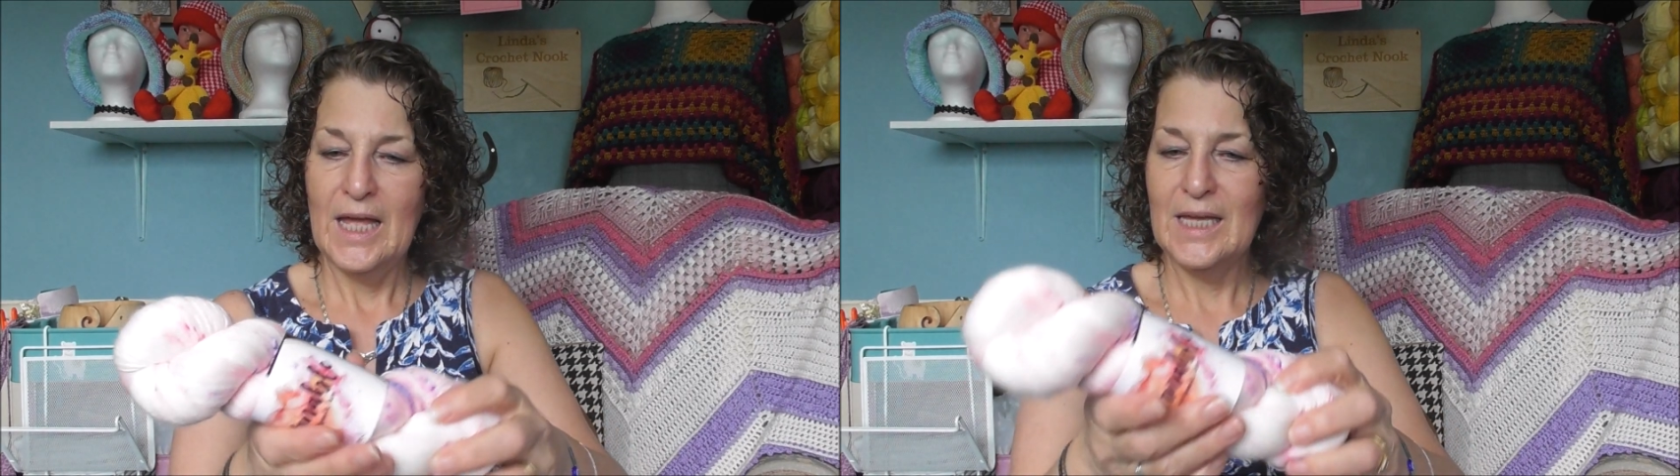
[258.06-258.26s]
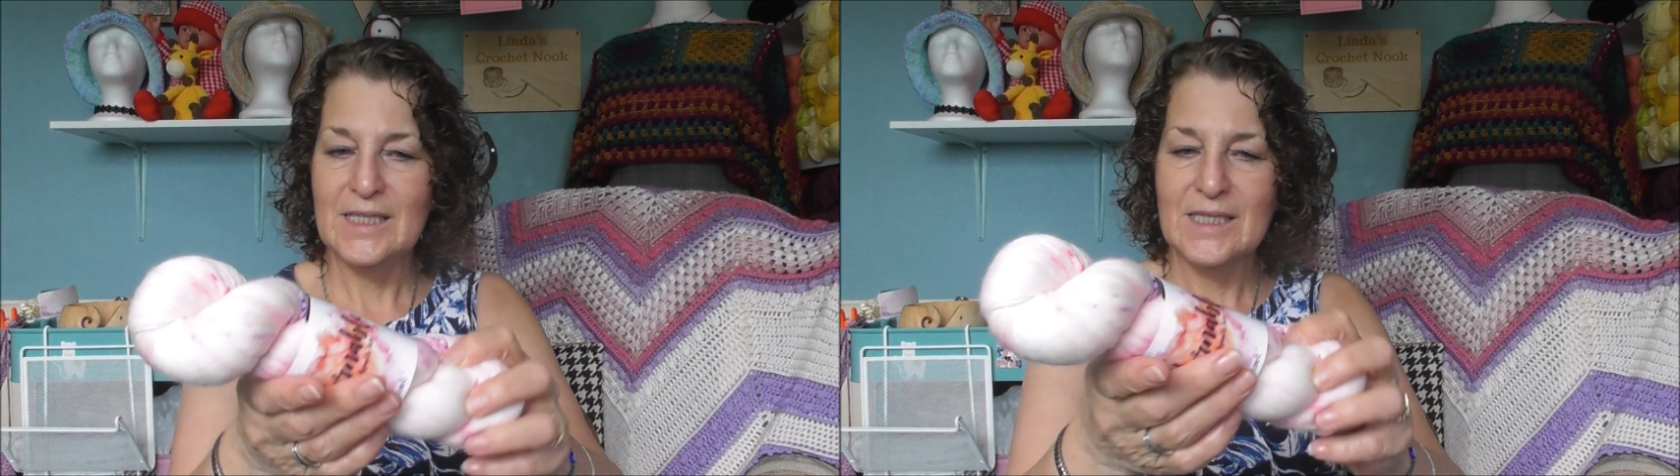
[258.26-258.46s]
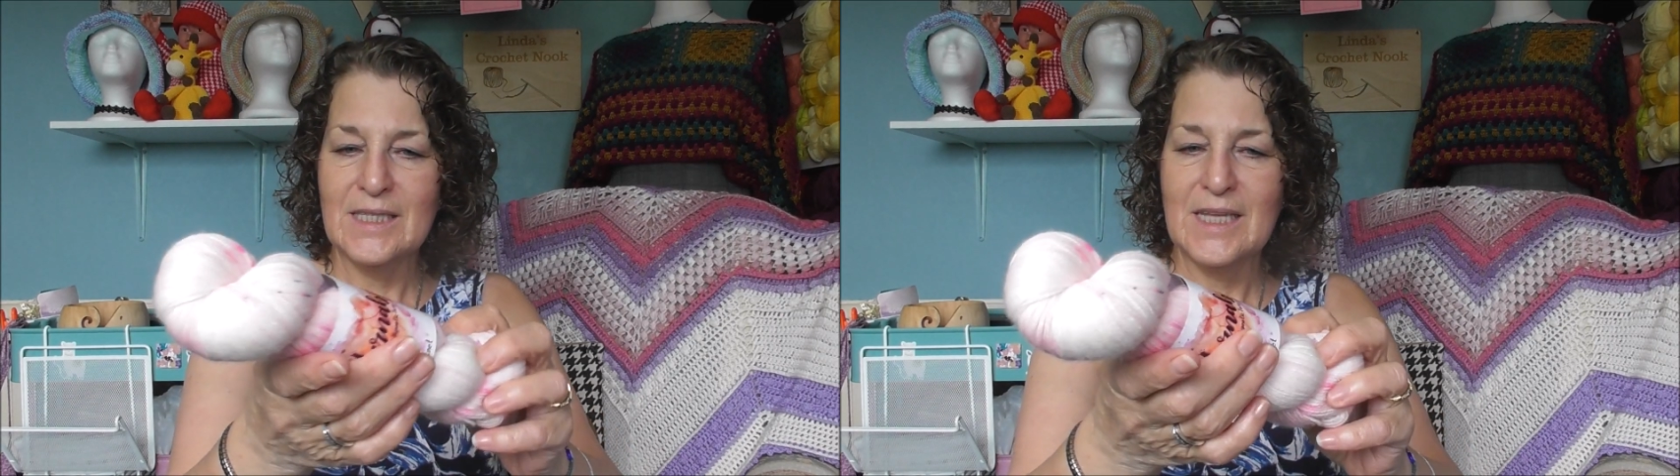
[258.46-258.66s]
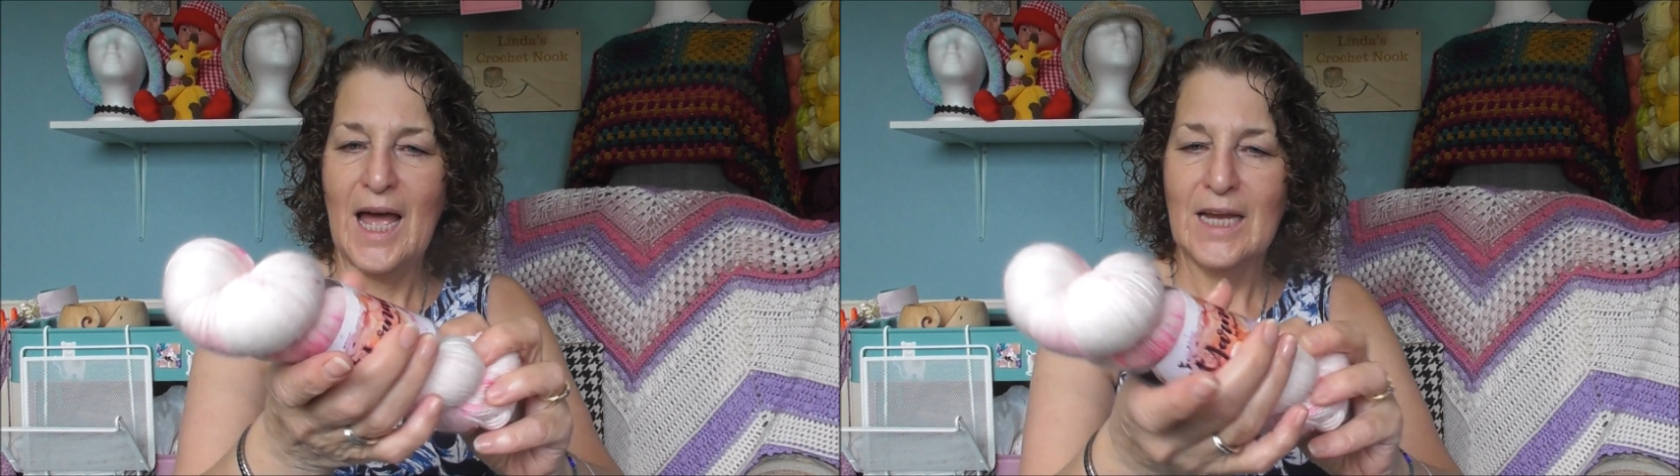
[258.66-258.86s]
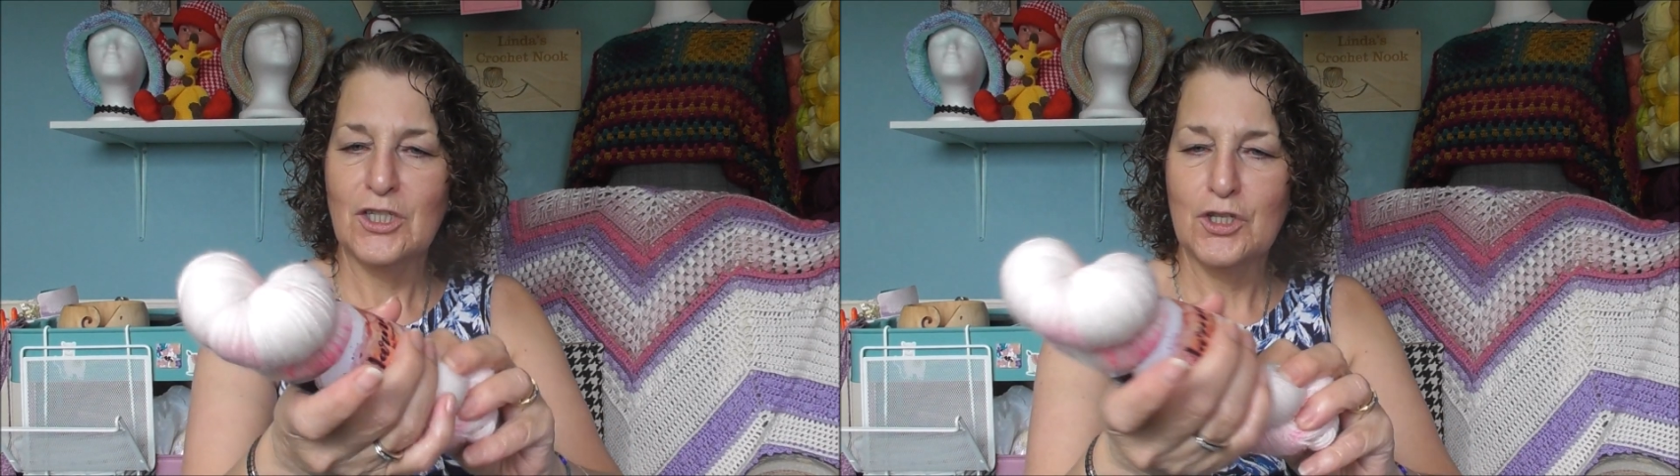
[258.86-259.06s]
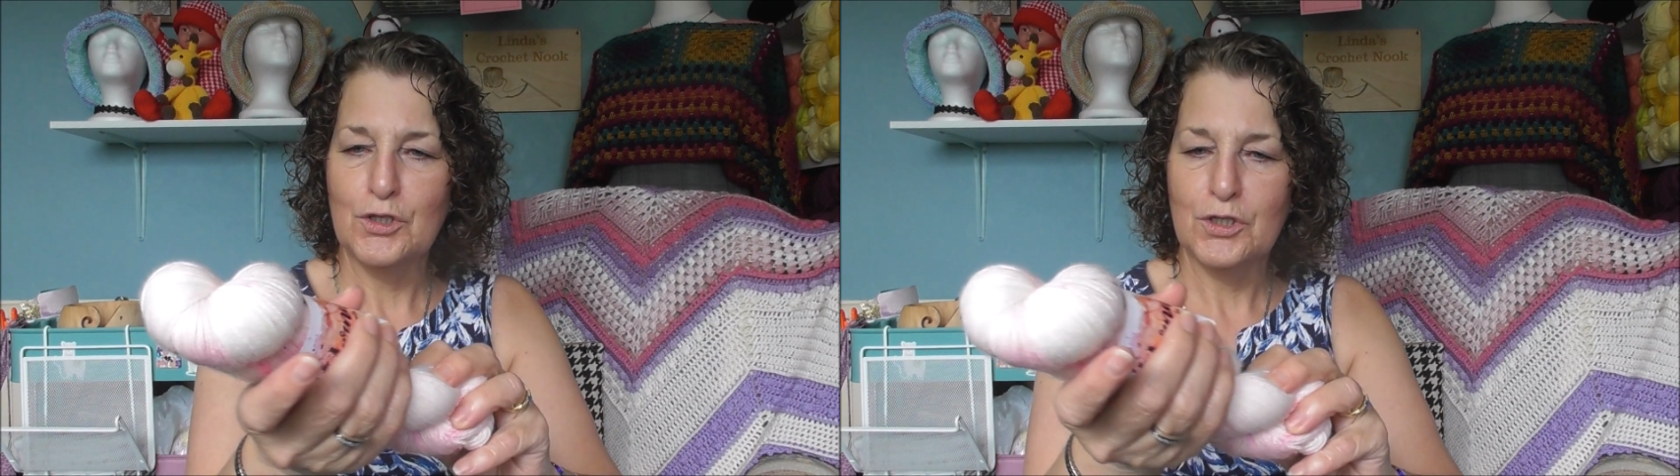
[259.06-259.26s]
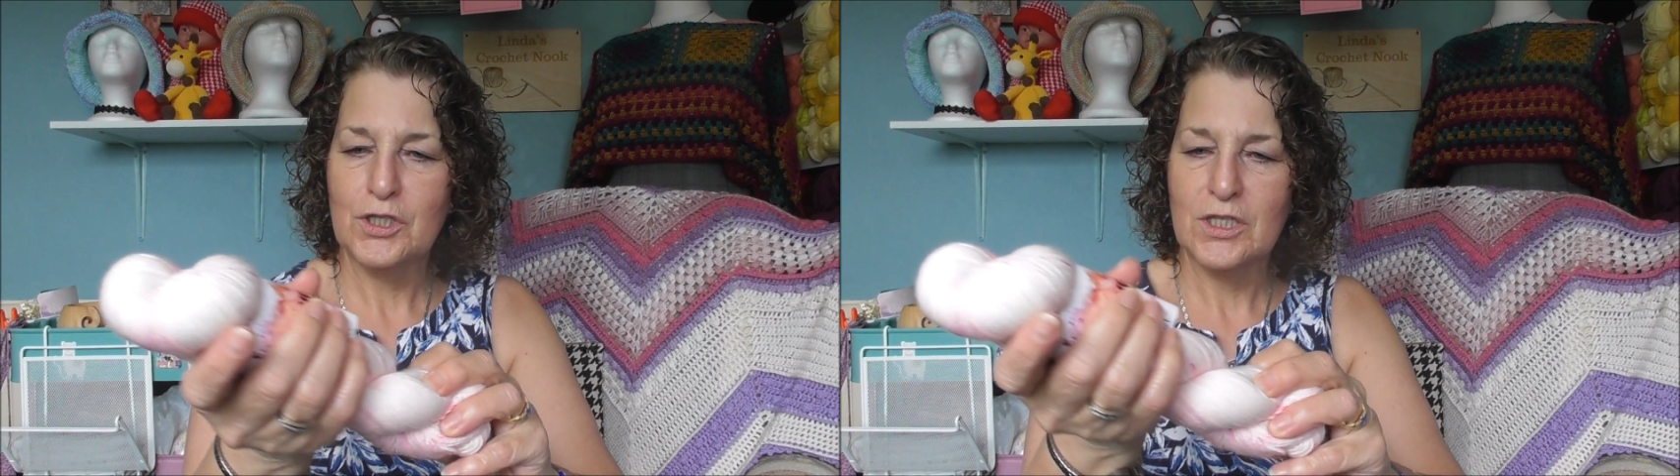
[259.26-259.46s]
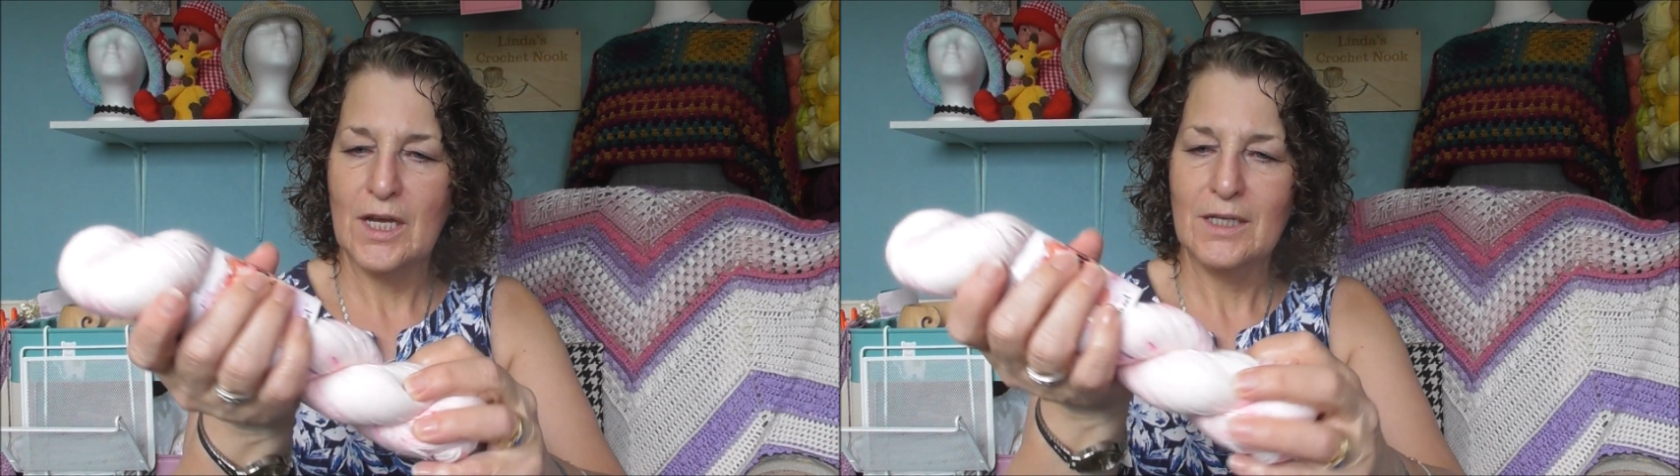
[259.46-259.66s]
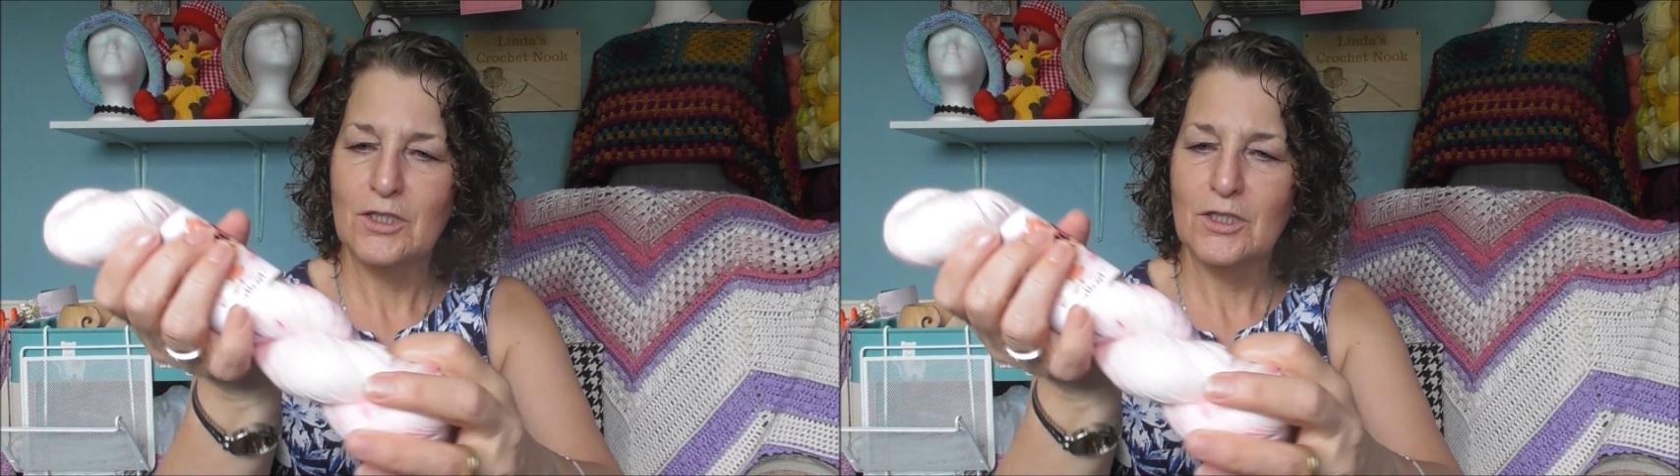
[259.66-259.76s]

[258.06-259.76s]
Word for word: Isn't that just,